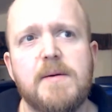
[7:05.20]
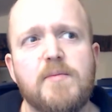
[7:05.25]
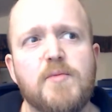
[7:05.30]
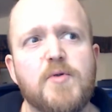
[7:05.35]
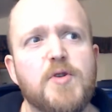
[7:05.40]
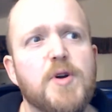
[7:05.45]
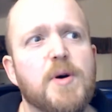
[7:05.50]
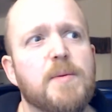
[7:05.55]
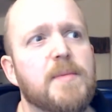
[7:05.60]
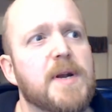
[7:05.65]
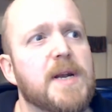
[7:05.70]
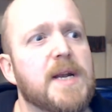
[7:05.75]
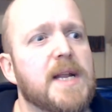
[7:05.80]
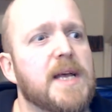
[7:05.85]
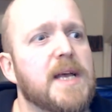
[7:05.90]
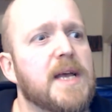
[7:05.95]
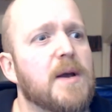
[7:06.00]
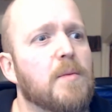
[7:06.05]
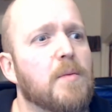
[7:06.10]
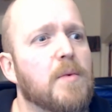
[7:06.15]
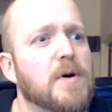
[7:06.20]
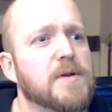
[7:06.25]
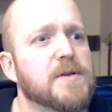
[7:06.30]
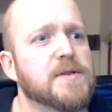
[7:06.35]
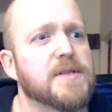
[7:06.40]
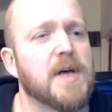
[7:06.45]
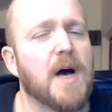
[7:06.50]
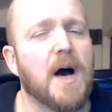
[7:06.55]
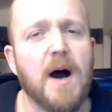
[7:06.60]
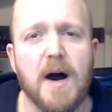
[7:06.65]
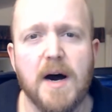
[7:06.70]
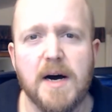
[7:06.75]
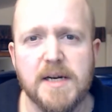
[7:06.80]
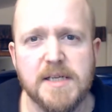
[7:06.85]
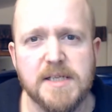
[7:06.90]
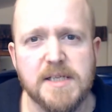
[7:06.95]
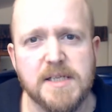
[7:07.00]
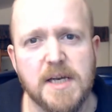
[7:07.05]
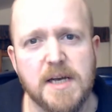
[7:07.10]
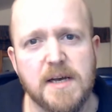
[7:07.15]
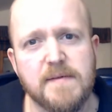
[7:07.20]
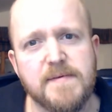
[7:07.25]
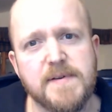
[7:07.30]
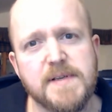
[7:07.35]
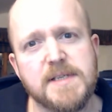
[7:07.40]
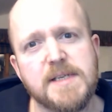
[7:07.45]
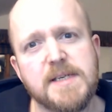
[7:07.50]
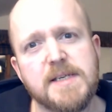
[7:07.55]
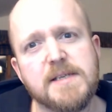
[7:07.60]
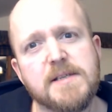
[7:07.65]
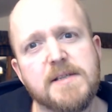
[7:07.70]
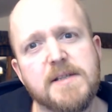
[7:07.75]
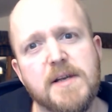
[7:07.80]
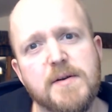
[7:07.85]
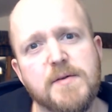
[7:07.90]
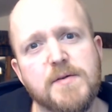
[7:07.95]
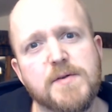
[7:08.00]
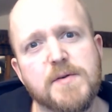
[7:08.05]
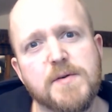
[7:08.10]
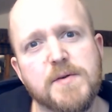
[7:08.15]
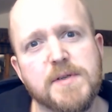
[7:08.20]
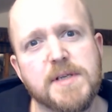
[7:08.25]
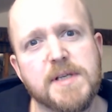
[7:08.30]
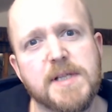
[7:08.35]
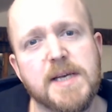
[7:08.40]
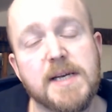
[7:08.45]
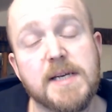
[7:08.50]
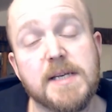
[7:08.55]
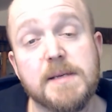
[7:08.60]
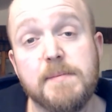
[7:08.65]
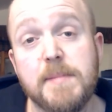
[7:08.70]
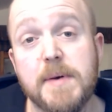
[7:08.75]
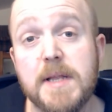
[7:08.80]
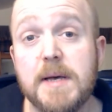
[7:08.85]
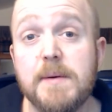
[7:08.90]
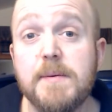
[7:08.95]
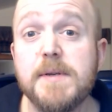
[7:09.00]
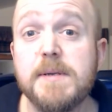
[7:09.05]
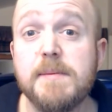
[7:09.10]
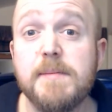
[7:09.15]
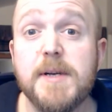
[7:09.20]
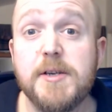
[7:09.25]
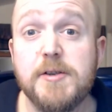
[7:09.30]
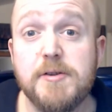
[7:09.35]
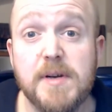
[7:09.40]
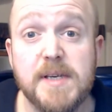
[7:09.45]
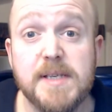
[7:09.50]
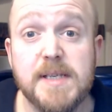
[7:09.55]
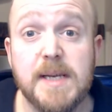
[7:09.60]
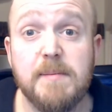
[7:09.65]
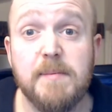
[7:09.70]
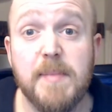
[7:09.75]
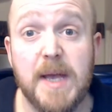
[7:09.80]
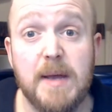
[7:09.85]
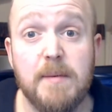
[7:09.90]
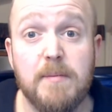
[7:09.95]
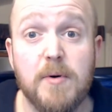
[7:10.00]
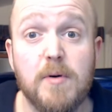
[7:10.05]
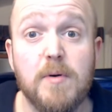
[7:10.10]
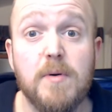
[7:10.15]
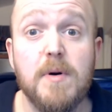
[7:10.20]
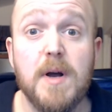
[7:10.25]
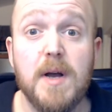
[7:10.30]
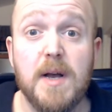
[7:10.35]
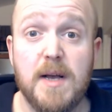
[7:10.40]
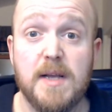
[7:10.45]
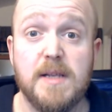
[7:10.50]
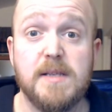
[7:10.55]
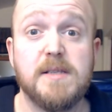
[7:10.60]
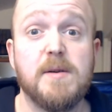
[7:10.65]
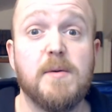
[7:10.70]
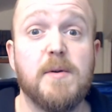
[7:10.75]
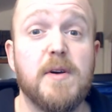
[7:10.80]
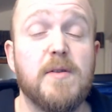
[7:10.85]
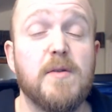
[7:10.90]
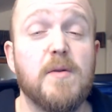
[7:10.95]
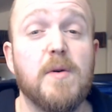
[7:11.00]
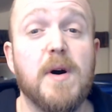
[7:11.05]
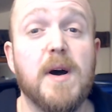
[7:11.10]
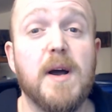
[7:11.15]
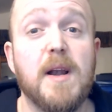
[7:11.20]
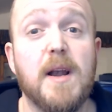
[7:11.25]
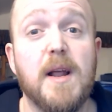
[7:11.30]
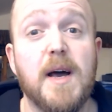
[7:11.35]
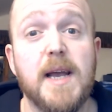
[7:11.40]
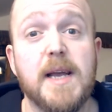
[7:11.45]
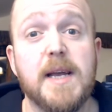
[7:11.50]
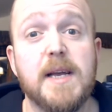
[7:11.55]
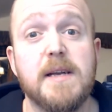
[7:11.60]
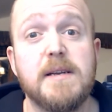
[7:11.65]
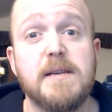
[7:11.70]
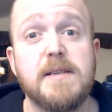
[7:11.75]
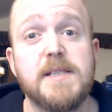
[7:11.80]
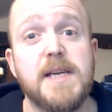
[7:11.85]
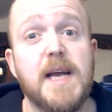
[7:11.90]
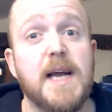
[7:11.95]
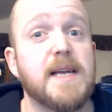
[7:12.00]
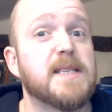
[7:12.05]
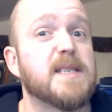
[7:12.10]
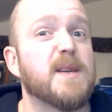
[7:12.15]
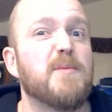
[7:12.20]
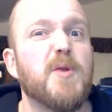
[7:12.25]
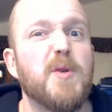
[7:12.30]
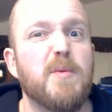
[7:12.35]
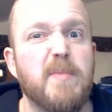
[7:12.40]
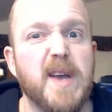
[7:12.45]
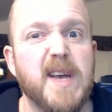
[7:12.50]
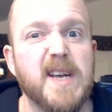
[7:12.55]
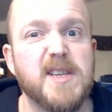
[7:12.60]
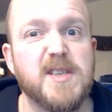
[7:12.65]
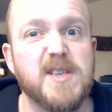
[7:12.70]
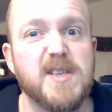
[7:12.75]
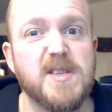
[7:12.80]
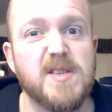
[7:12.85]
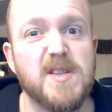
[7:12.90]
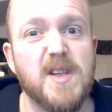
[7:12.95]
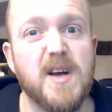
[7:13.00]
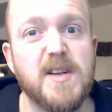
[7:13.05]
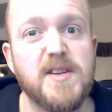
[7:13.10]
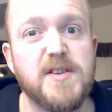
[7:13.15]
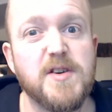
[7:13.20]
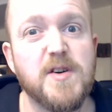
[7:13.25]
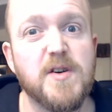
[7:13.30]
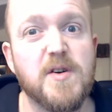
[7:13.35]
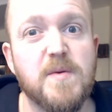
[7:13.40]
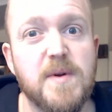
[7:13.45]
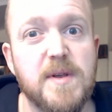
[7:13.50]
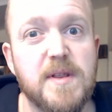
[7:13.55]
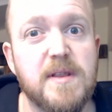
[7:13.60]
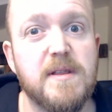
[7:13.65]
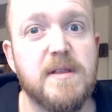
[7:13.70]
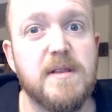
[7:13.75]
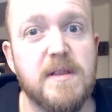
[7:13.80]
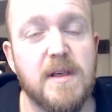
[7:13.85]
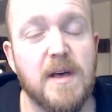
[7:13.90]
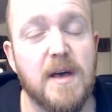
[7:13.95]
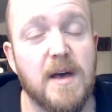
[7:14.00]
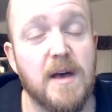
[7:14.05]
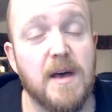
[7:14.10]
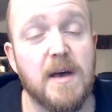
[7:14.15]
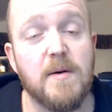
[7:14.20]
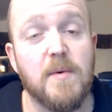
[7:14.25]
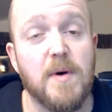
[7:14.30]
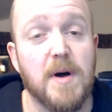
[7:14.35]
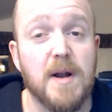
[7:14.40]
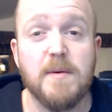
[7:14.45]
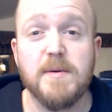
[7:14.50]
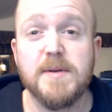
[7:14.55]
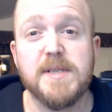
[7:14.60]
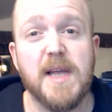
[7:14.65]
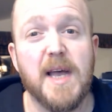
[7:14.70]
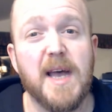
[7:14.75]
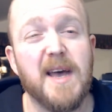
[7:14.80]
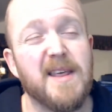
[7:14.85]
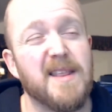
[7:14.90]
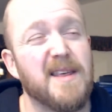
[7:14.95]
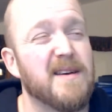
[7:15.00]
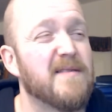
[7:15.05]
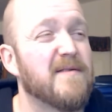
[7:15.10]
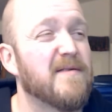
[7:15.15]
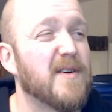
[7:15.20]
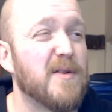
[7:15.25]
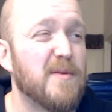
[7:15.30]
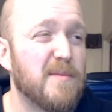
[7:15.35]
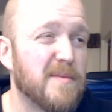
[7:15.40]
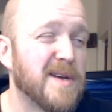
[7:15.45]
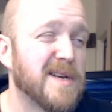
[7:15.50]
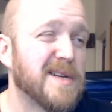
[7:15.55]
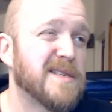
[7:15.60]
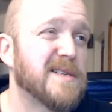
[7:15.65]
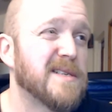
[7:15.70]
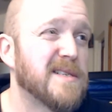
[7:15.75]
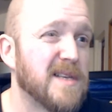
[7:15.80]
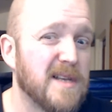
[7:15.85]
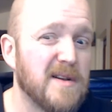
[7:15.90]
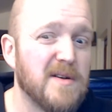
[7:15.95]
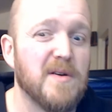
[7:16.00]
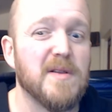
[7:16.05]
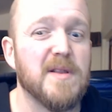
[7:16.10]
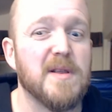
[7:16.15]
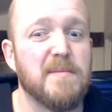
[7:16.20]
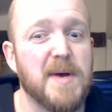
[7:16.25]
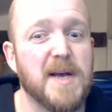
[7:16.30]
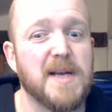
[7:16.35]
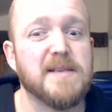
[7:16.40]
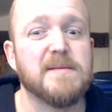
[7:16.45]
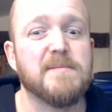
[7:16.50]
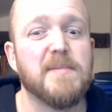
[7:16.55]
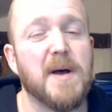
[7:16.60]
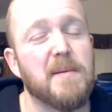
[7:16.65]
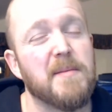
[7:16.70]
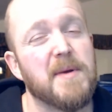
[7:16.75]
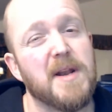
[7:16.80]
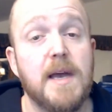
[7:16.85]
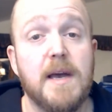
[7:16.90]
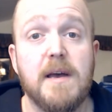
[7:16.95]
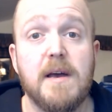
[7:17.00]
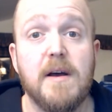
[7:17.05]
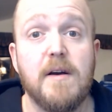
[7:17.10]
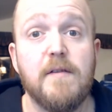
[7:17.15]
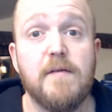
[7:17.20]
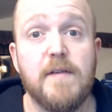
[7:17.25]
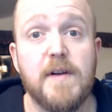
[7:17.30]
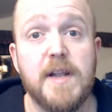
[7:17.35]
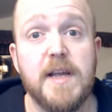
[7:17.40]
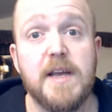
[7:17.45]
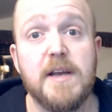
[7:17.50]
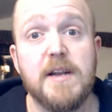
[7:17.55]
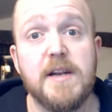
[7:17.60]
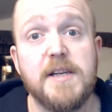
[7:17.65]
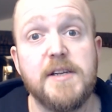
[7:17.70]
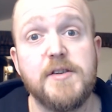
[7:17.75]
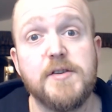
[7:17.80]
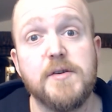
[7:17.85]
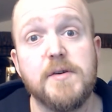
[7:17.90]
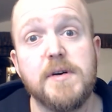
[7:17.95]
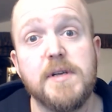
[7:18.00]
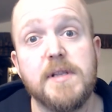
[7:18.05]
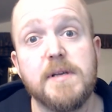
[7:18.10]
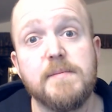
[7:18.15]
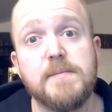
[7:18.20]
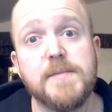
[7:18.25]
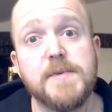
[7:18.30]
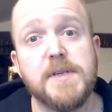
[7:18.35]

Predominantly it was the harder surfaces and those sorts of things. But there were some interesting people. And so I thought I'd like share some of the pictures that I took with while I was there. They're phone pictures, they're not the best, but I mean, hopefully you'll enjoy them.